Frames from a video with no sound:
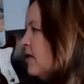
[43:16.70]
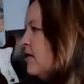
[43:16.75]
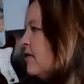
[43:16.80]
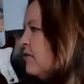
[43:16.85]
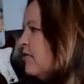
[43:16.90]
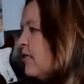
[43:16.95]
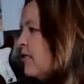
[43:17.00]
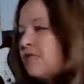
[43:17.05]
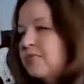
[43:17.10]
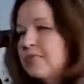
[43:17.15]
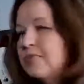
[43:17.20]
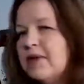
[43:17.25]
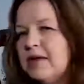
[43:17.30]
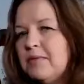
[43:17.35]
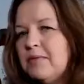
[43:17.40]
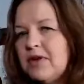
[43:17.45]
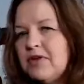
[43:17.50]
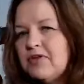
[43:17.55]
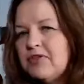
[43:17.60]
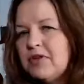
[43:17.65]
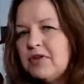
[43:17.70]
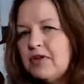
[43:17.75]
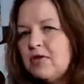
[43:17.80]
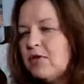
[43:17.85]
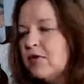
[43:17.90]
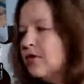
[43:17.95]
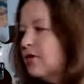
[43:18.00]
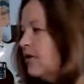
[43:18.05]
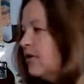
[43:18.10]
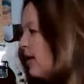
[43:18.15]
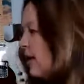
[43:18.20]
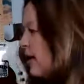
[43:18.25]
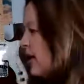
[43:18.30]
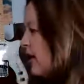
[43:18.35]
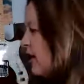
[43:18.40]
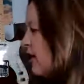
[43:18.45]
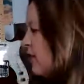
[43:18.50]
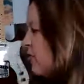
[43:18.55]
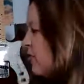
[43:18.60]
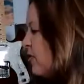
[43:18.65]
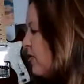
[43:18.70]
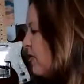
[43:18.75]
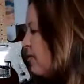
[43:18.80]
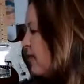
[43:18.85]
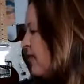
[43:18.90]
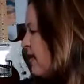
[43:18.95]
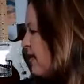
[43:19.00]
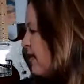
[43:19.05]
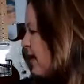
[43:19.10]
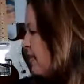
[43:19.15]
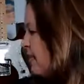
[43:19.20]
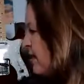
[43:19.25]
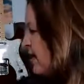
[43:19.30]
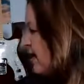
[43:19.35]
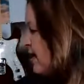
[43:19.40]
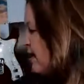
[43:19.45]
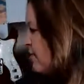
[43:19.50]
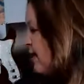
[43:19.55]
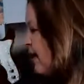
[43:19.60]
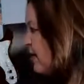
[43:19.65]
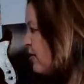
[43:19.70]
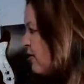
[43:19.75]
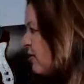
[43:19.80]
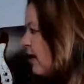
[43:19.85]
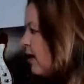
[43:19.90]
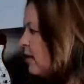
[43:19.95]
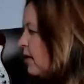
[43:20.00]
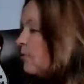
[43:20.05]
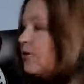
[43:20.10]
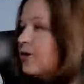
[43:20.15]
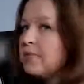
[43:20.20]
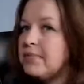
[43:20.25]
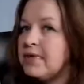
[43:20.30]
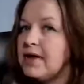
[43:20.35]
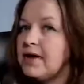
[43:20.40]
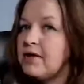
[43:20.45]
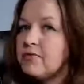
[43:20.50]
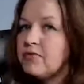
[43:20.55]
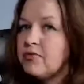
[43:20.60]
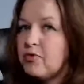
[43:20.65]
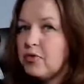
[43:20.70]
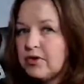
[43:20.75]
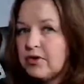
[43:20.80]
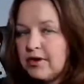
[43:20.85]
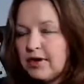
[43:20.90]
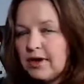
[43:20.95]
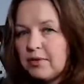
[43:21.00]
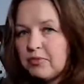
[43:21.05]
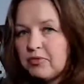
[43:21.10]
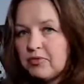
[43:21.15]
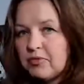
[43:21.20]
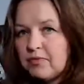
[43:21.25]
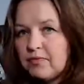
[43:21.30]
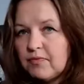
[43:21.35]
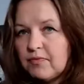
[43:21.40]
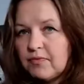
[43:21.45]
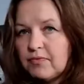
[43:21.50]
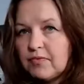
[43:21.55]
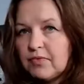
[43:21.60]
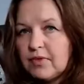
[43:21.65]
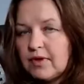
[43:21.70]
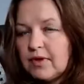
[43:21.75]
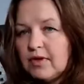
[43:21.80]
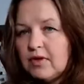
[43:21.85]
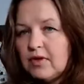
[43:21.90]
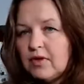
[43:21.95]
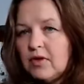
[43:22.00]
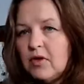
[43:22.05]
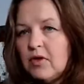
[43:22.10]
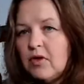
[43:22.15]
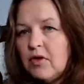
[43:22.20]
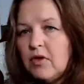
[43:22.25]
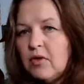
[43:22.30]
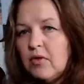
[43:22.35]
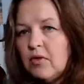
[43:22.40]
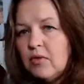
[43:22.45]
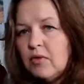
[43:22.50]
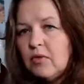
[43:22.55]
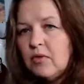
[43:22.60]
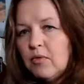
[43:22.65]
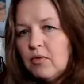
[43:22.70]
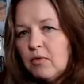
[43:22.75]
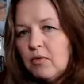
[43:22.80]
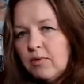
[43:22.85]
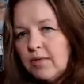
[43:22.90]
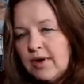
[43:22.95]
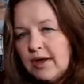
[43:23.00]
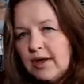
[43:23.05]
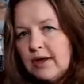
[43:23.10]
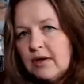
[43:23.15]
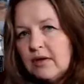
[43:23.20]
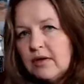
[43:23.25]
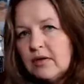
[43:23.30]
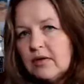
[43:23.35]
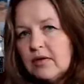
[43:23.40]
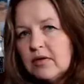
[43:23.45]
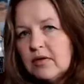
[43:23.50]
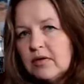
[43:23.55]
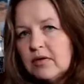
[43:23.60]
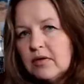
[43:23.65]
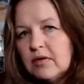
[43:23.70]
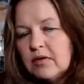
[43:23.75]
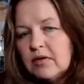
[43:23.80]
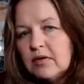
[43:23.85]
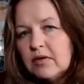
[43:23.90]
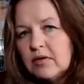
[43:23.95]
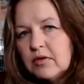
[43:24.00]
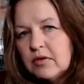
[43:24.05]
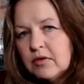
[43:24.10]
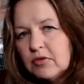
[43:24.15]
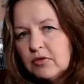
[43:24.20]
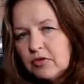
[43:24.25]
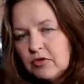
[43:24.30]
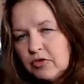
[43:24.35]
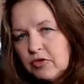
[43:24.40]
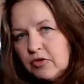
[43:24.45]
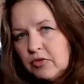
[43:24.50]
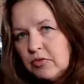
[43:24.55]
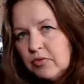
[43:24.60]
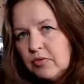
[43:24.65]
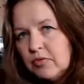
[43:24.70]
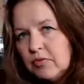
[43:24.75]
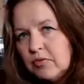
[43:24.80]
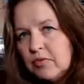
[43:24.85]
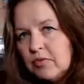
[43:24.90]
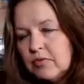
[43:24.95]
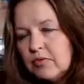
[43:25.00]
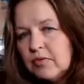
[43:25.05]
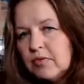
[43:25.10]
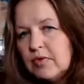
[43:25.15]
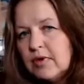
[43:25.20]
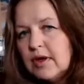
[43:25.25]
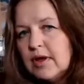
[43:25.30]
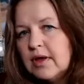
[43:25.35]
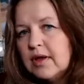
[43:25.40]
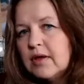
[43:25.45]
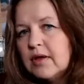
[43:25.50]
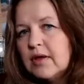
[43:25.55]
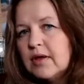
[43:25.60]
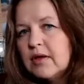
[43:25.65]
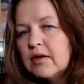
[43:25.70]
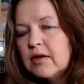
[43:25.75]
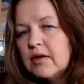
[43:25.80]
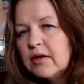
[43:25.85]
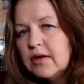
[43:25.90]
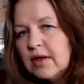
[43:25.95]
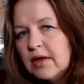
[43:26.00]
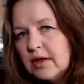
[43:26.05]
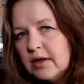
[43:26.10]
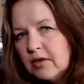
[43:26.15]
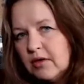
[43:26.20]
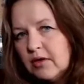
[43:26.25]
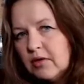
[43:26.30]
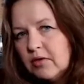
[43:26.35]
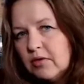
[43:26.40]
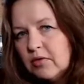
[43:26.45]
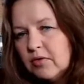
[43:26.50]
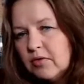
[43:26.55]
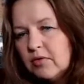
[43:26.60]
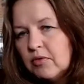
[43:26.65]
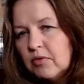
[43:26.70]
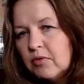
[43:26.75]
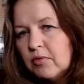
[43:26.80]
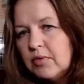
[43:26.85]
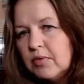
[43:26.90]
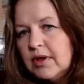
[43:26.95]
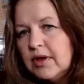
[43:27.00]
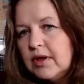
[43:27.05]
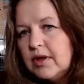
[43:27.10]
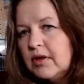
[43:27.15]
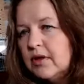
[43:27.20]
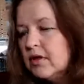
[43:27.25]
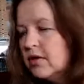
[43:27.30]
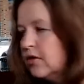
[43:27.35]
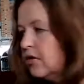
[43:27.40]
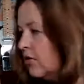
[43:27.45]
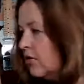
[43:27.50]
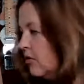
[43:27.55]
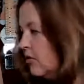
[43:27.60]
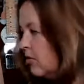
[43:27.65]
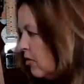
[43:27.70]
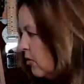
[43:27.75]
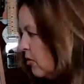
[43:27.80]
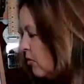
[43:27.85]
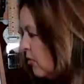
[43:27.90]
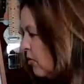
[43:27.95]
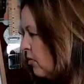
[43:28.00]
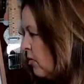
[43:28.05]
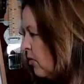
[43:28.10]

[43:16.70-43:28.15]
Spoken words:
So I've made my C chord, and now I'm going to play that picking pattern, and I'm going to play it 4 times. Okay, 1, 2, and here we go.